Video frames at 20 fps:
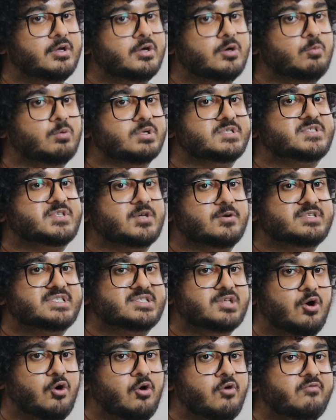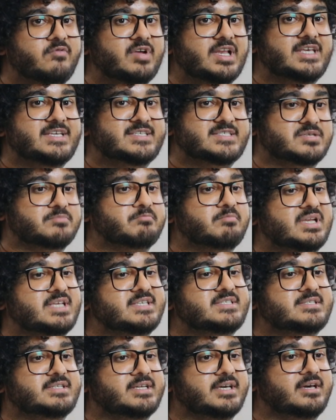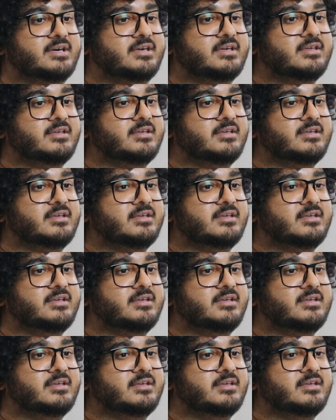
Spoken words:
was so overly simplistic